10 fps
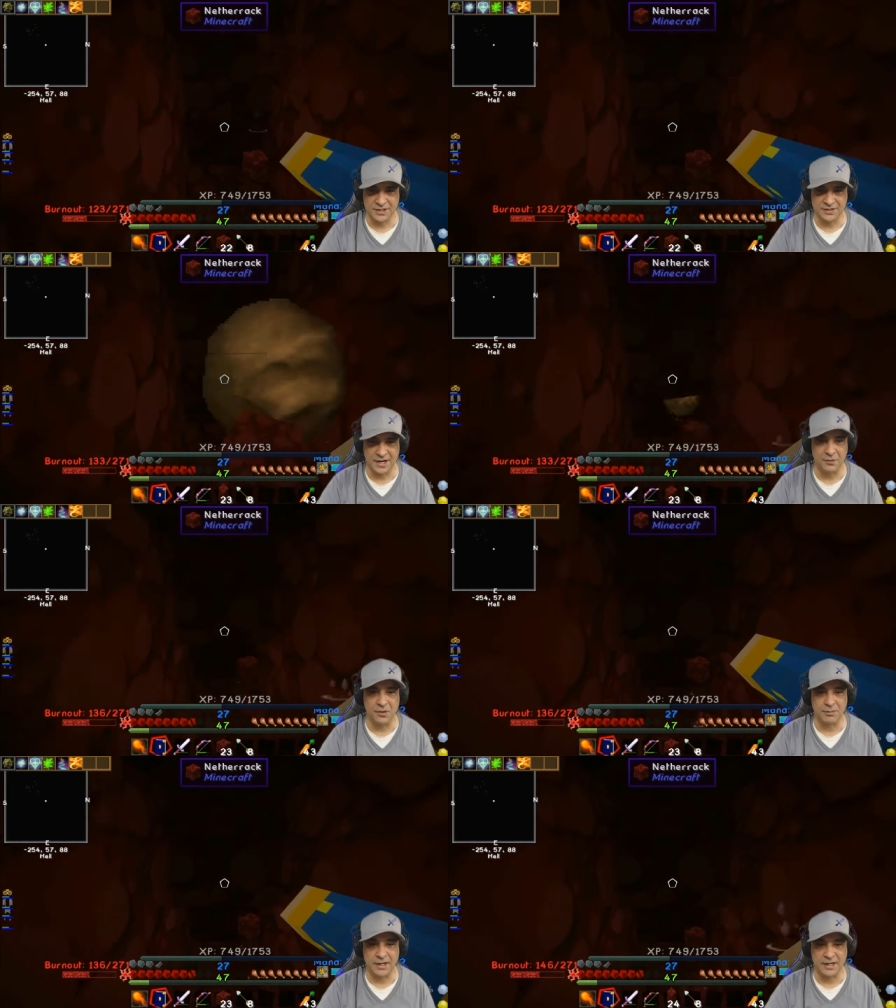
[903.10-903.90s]
that
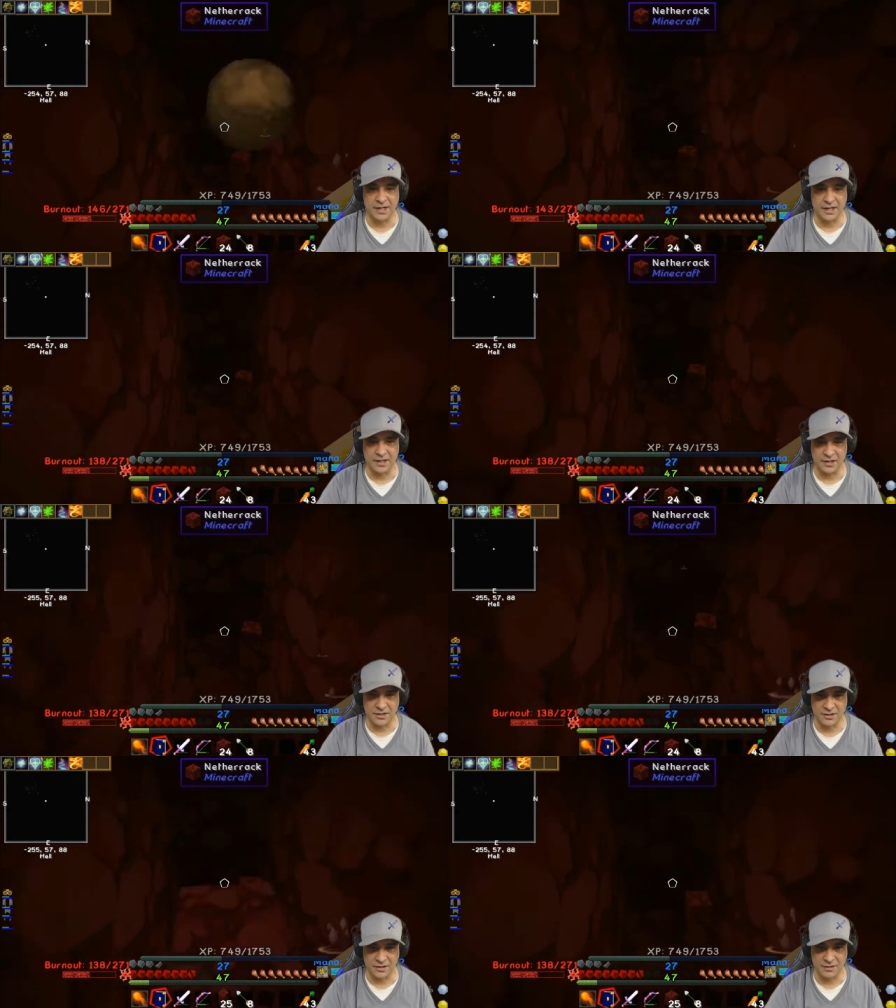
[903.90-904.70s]
we're making here.
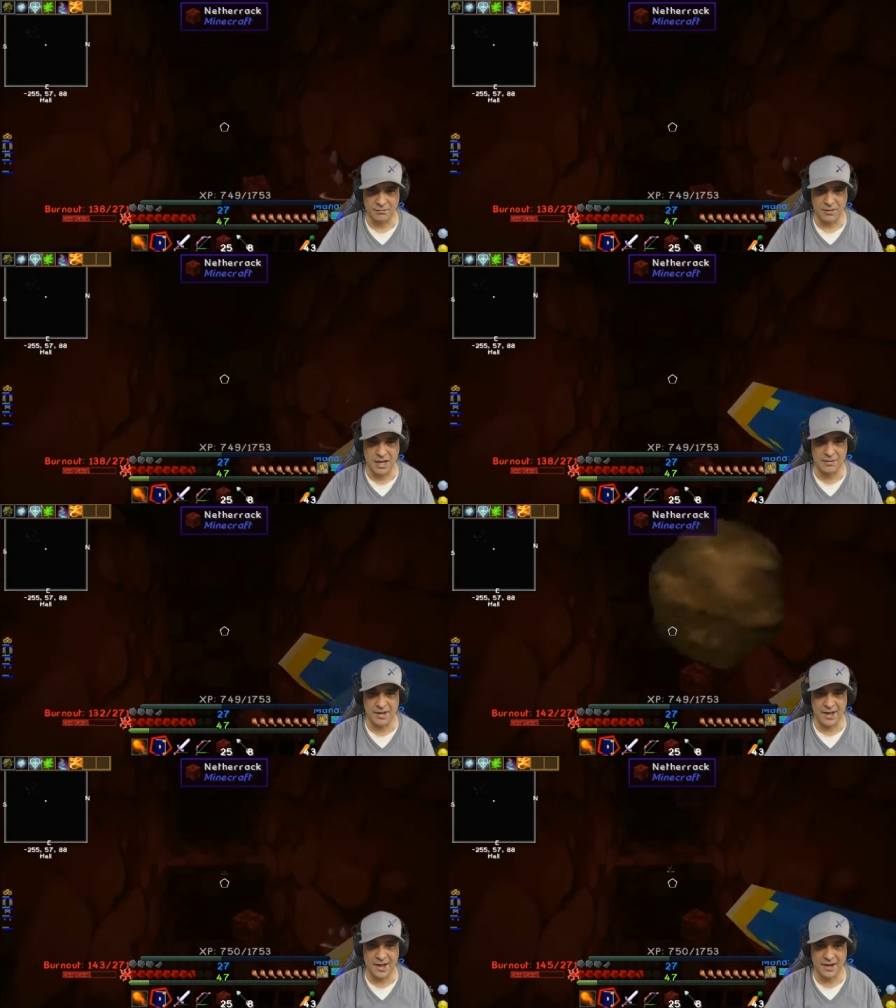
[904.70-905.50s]

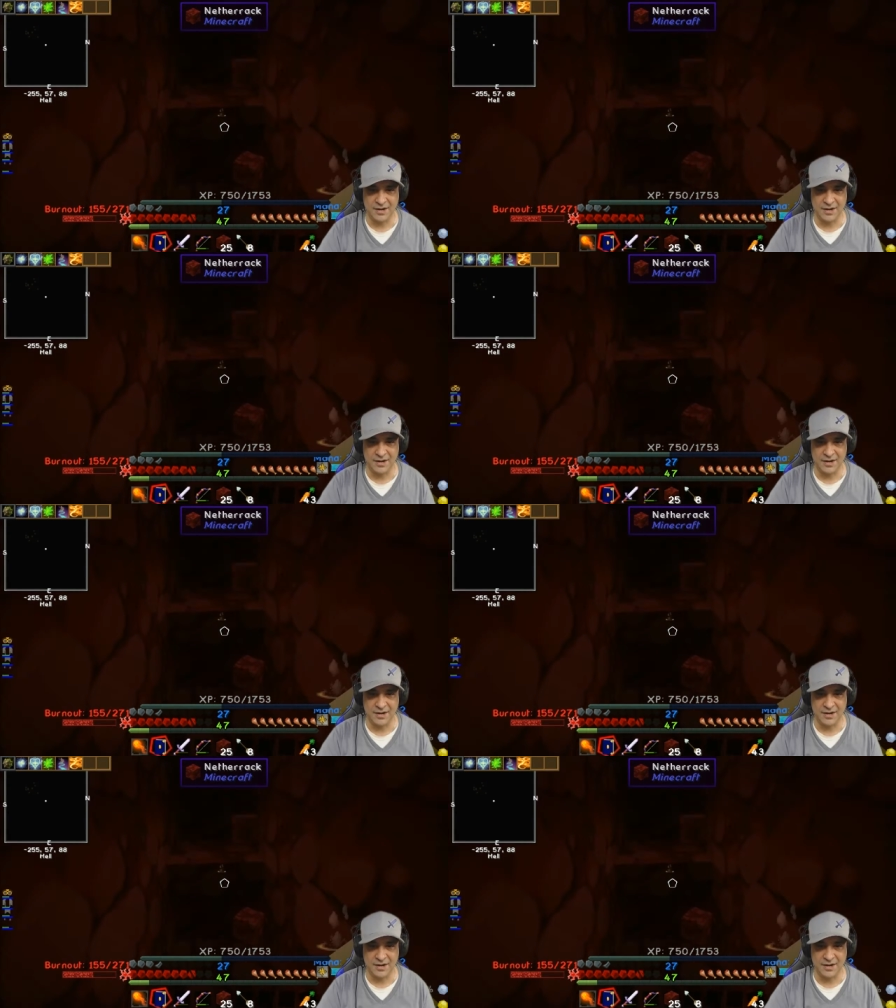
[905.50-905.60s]
Baba!